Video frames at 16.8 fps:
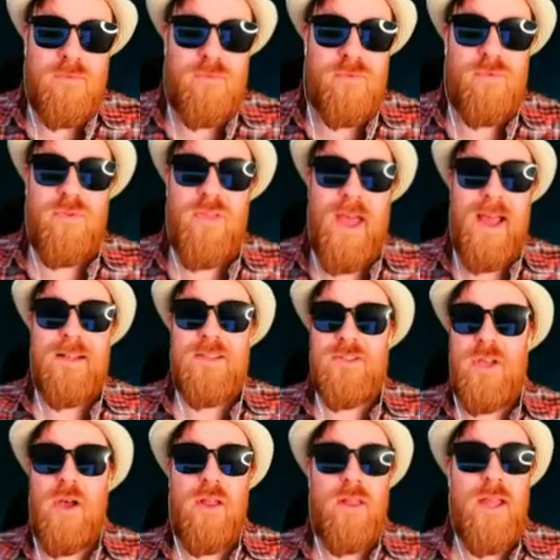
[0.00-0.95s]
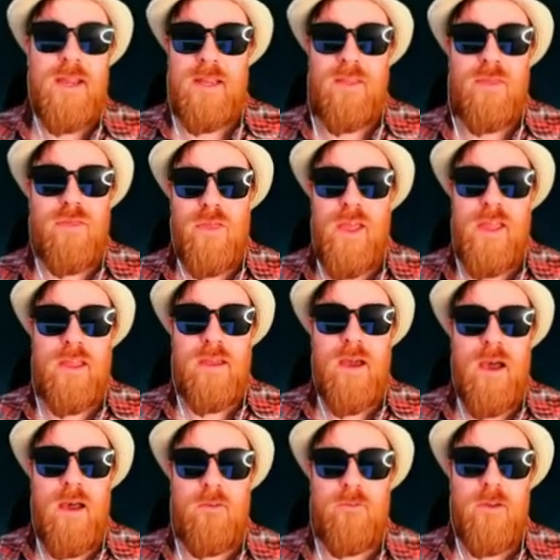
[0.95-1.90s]
That's all I can think
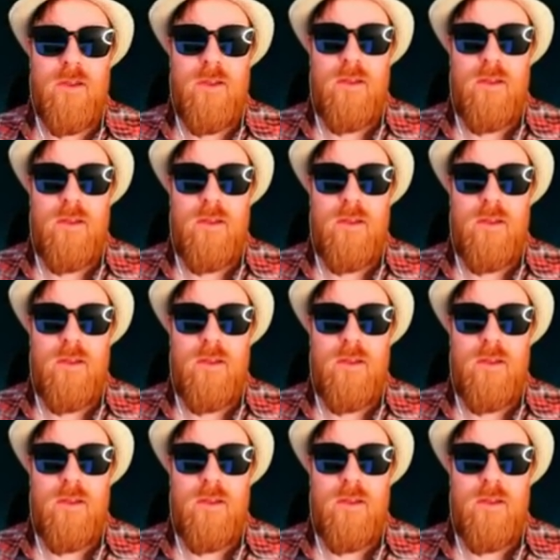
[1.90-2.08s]
of.